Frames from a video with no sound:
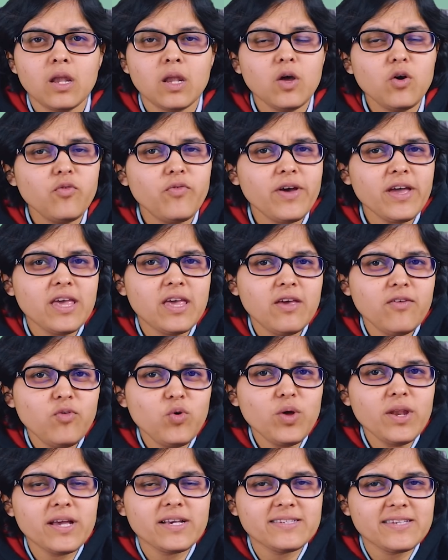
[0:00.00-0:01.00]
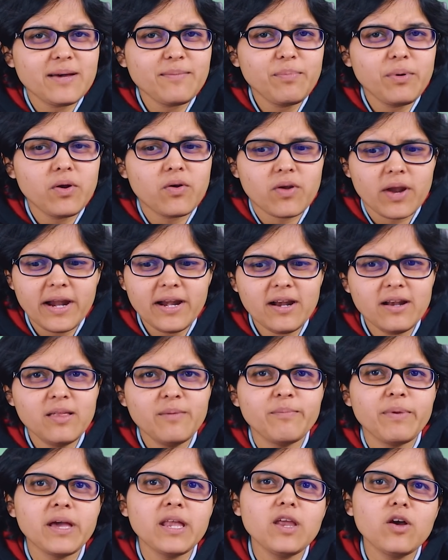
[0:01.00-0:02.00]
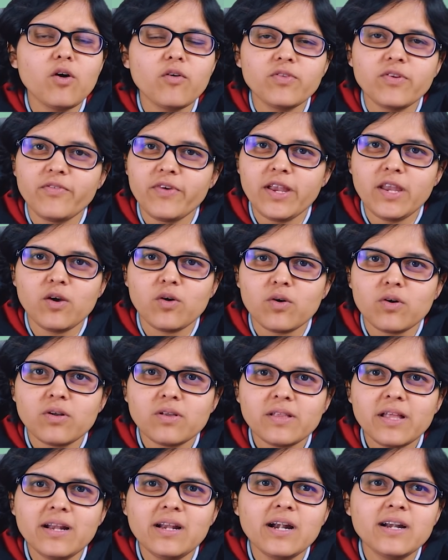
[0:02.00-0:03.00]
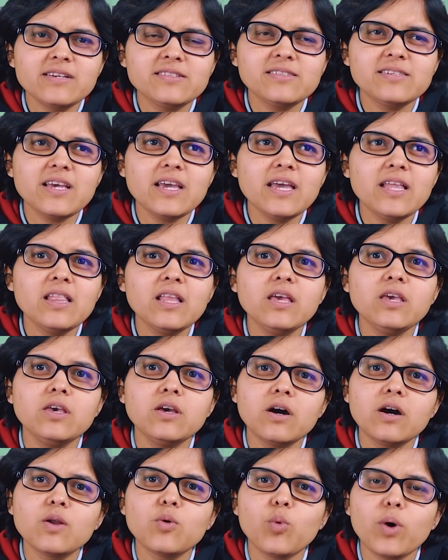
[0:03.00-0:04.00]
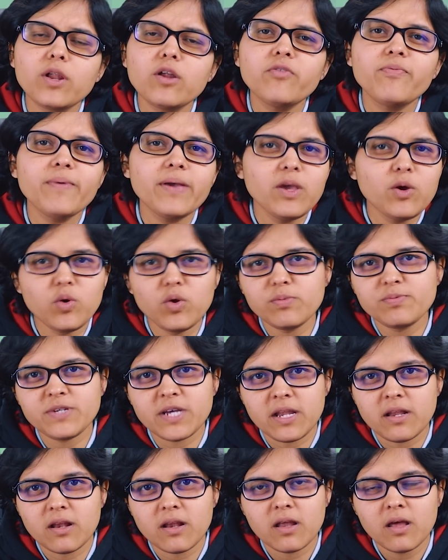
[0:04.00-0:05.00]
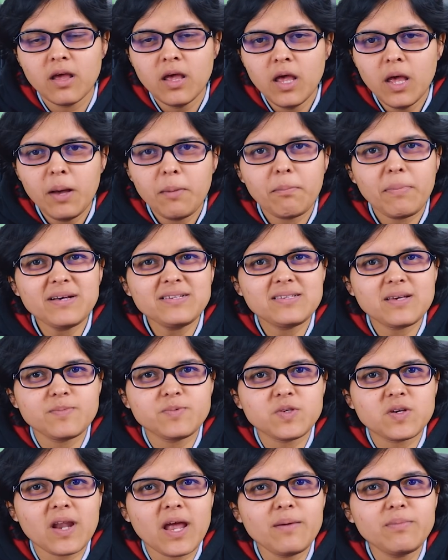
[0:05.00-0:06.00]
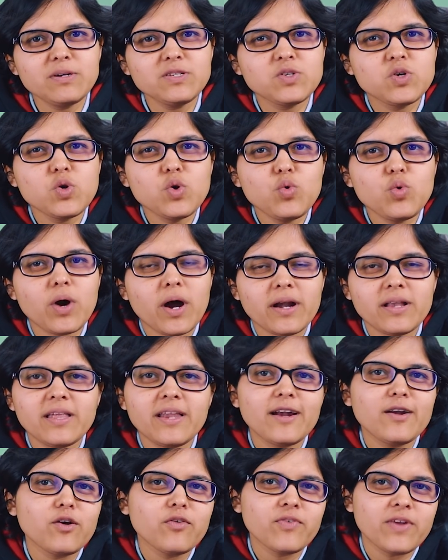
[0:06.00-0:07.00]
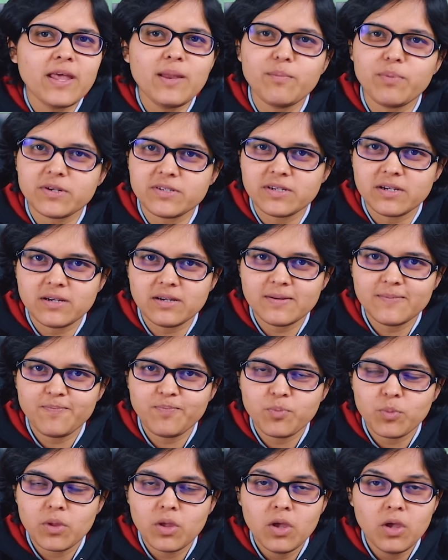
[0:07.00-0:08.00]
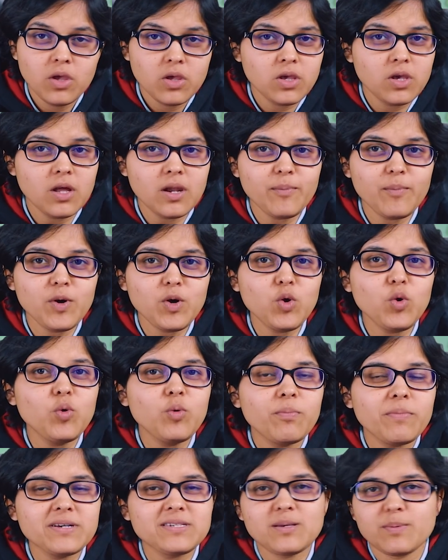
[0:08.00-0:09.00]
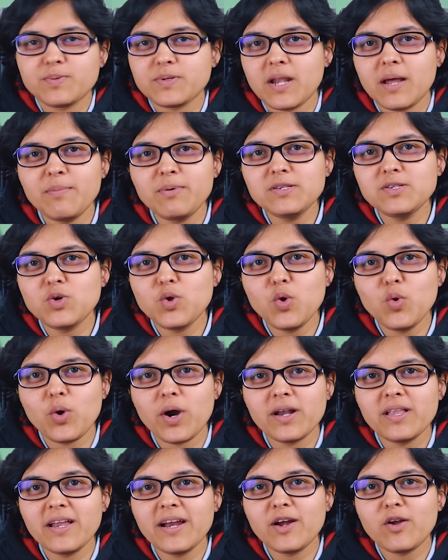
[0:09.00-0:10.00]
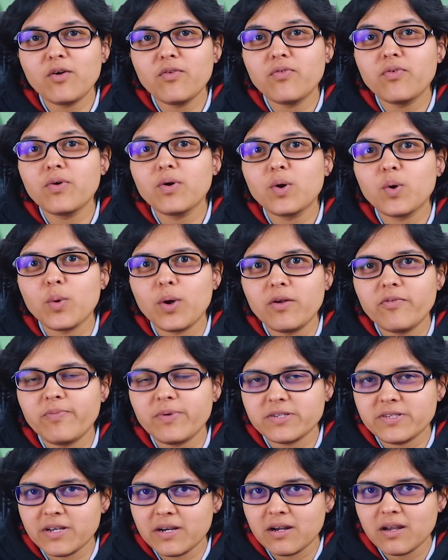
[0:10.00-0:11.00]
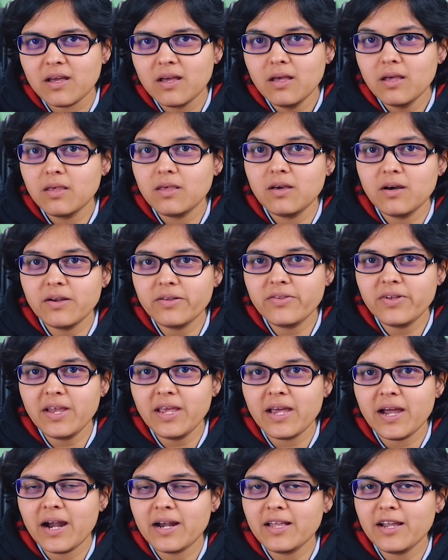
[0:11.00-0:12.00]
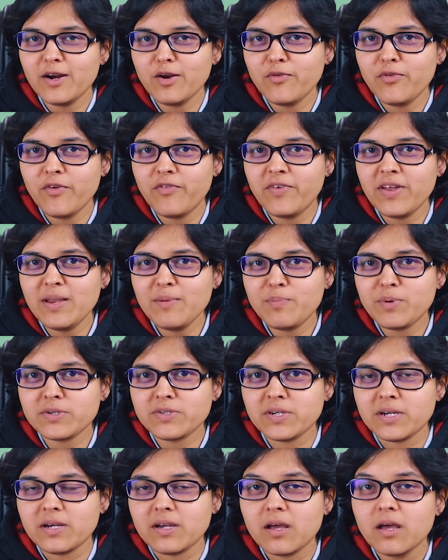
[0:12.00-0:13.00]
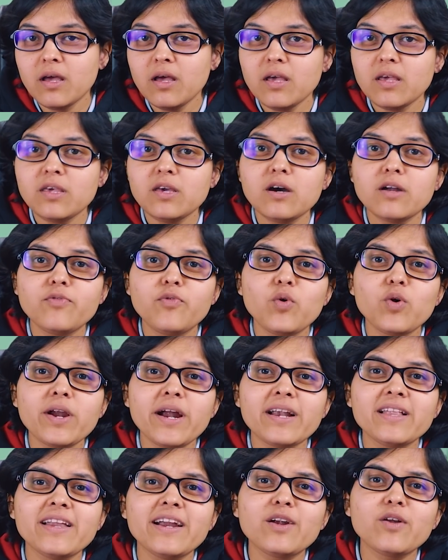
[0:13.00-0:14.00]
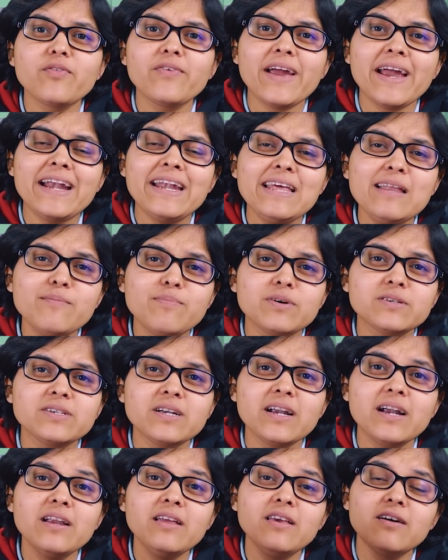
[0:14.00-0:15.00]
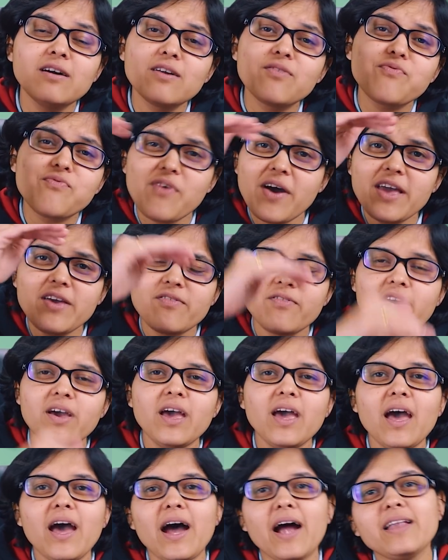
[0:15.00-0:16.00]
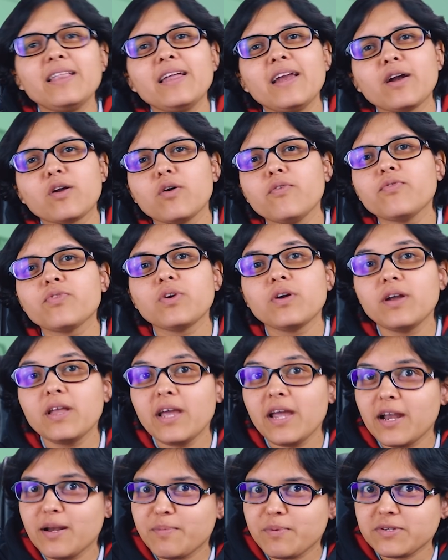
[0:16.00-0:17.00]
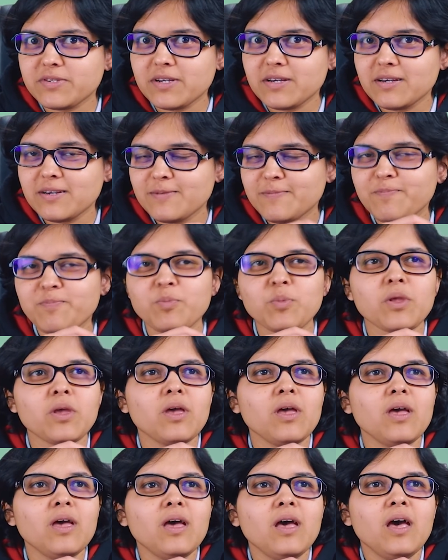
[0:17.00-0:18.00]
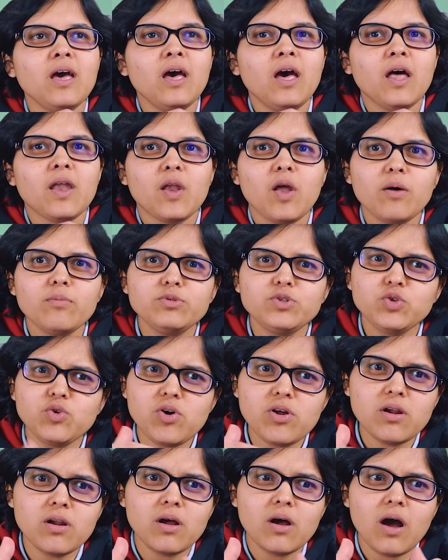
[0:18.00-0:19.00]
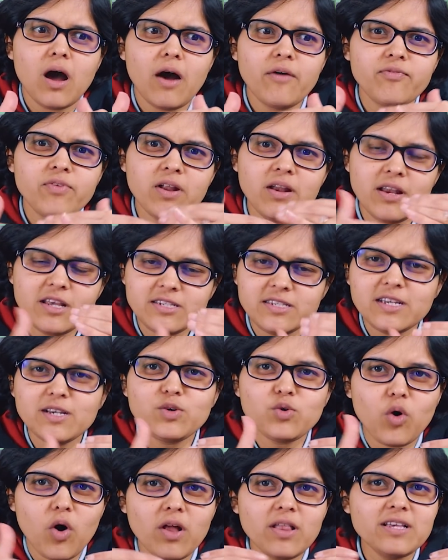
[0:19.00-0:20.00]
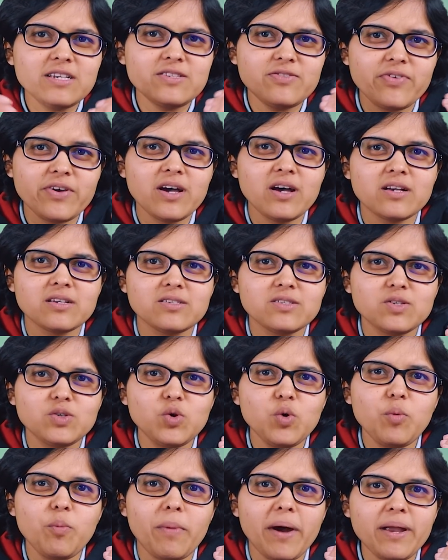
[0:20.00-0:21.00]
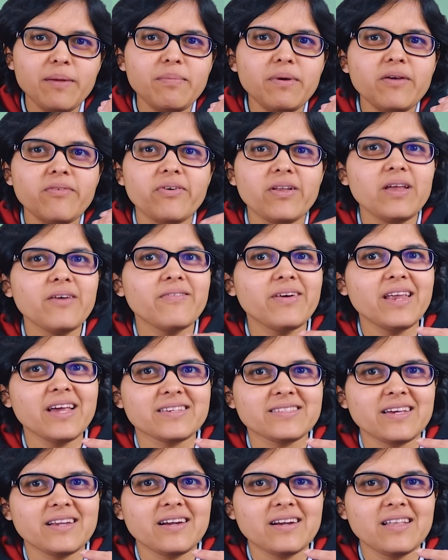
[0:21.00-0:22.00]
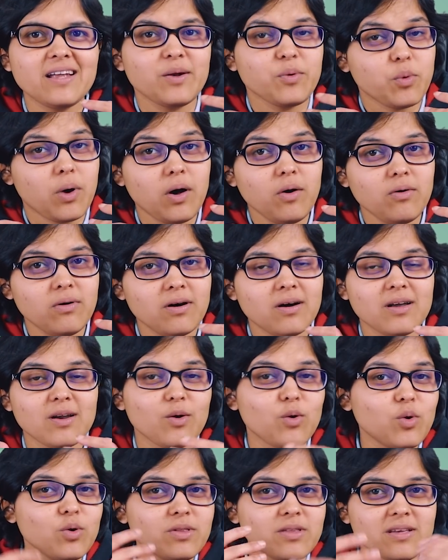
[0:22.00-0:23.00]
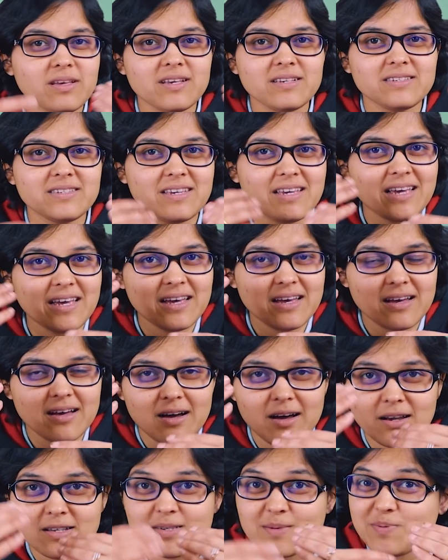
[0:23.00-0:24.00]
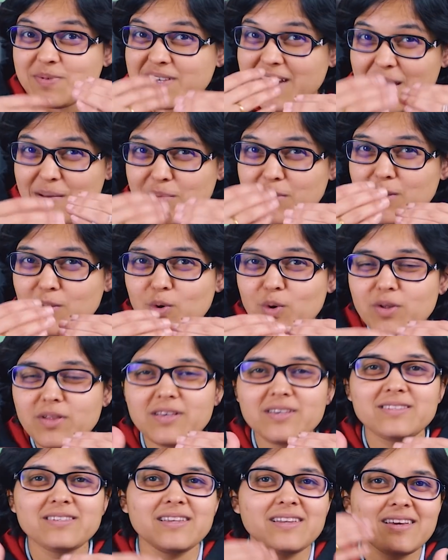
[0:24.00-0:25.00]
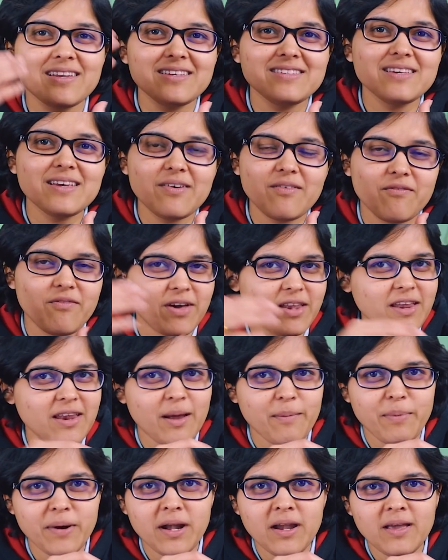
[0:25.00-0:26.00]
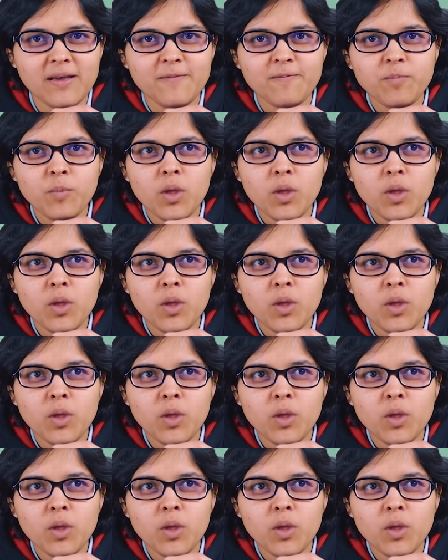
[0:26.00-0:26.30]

Now if I give you an example right at the beginning of the video, that let us say in the year 1 of my YouTube channel, my subscribers grew at the rate of 10%. Year number 2, my subscribers grew at the rate of 12%. Year 3 at the rate of 15%. Year 4 at the rate of 18% and year 5 at the rate of 38%. Now I'm sure after listening to all these figures, you might be feeling very excited that wow, her subscriber growth is increasing very rapidly.